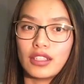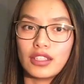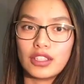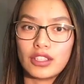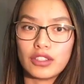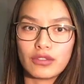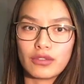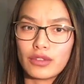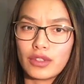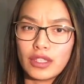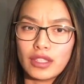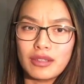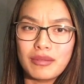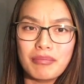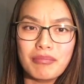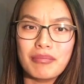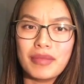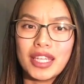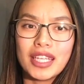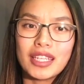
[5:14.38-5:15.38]
different
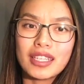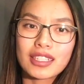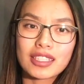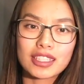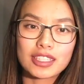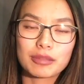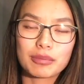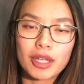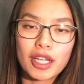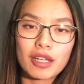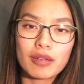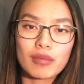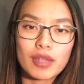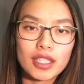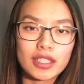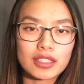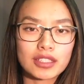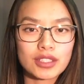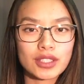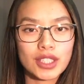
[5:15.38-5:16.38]
mini
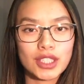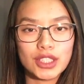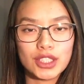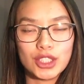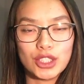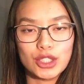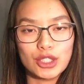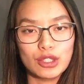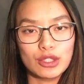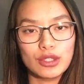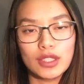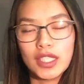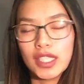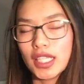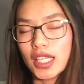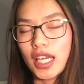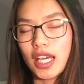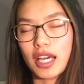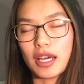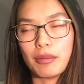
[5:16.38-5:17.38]
experiments. So I'd do
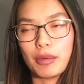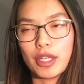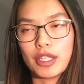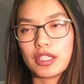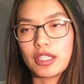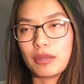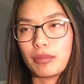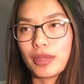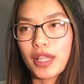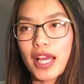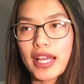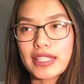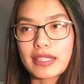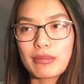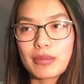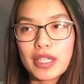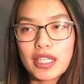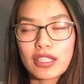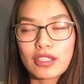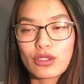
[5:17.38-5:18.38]
a bunch of
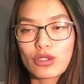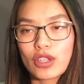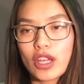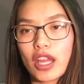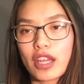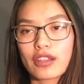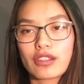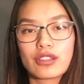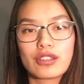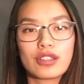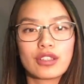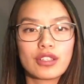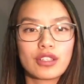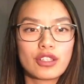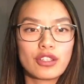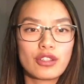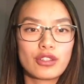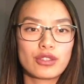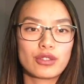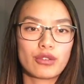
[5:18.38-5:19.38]
plasmid
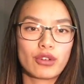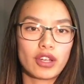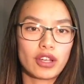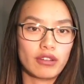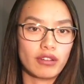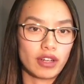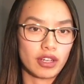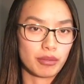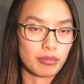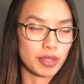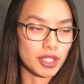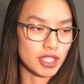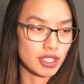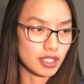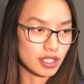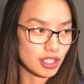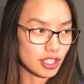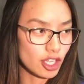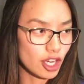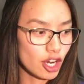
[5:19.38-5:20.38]
extractions, or I'd run a
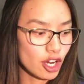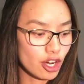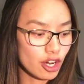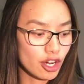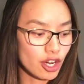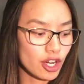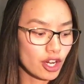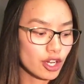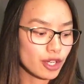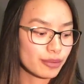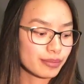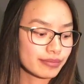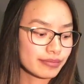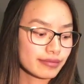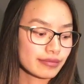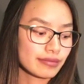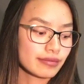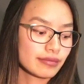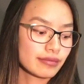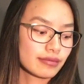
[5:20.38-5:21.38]
PCR.
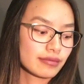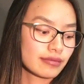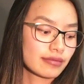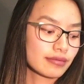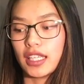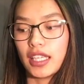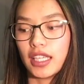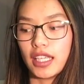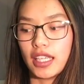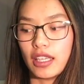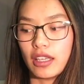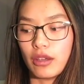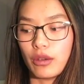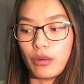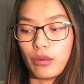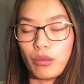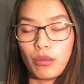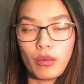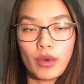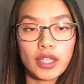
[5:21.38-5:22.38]

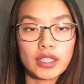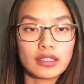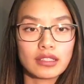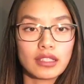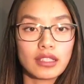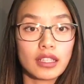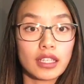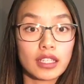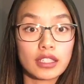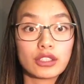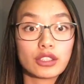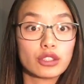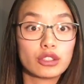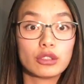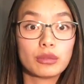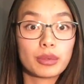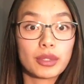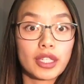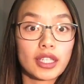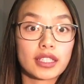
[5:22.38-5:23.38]
It wasn't like
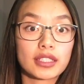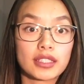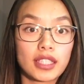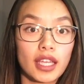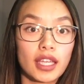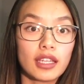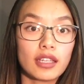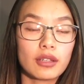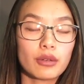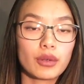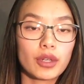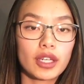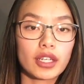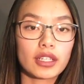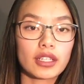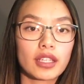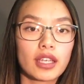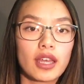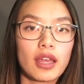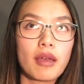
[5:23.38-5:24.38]
super exciting
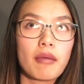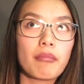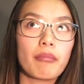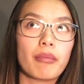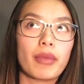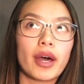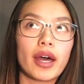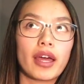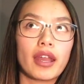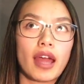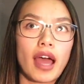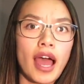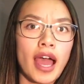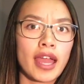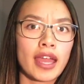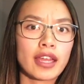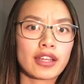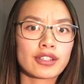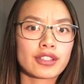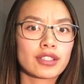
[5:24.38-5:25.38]
work, but
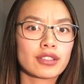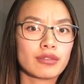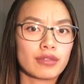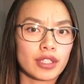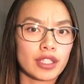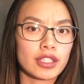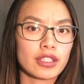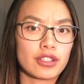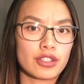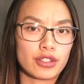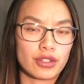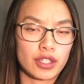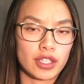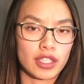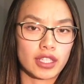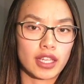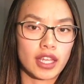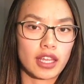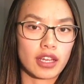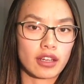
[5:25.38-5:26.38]
I actually really enjoyed
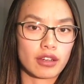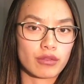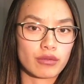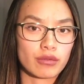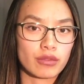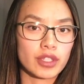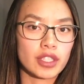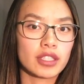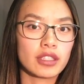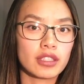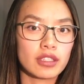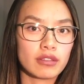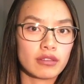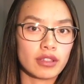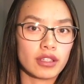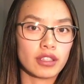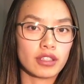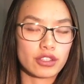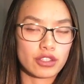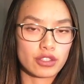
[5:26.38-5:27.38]
it, and it
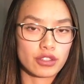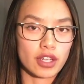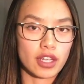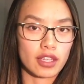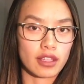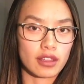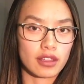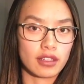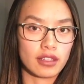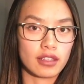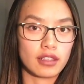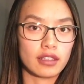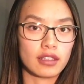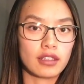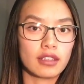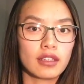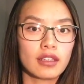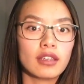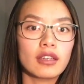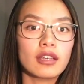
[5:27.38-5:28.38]
really strengthened